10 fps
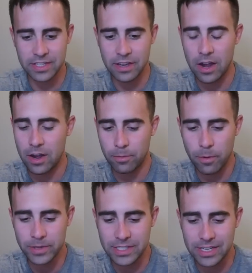The, uh,
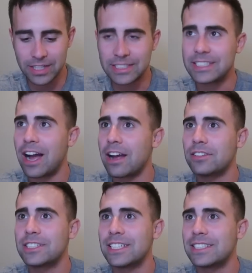what was it? Scott
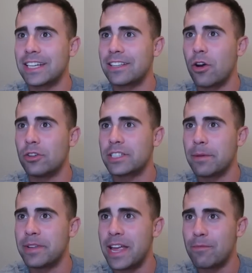Skiles says like the
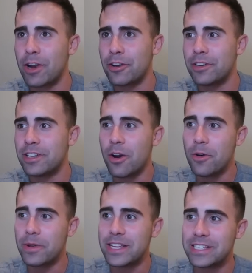all-time game record.
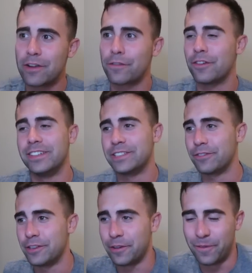Oh, he's there for at least
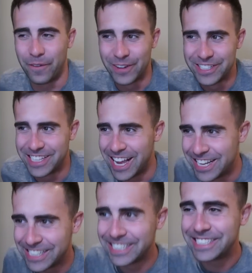free throw
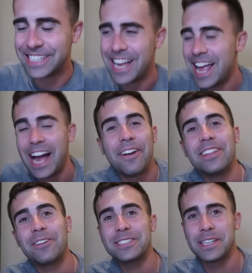percentage. I
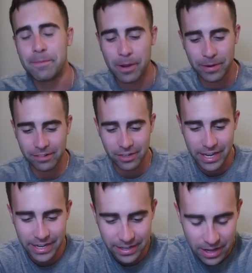mean, that wasn't a bad way to
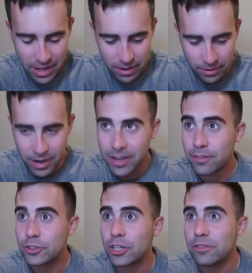look at it.
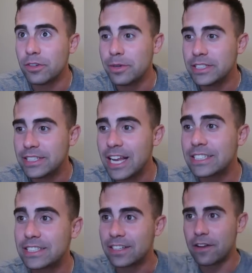Uh, Rashard Lewis,
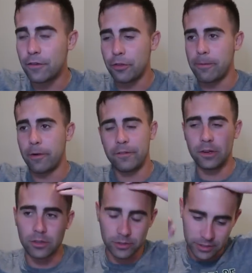yes, for three-point
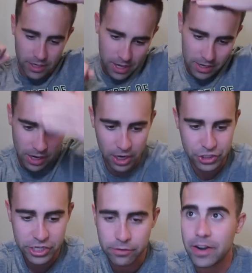field goals. Uh,
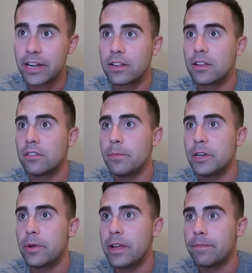JJ Redick, let me
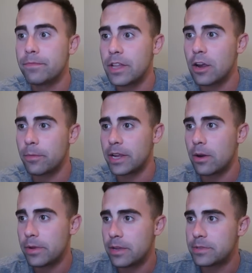do him. There we
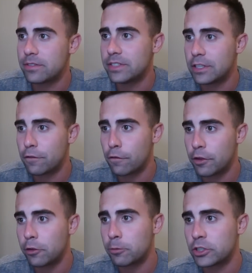go. He was at least there for
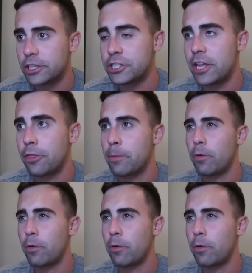free throw percentage and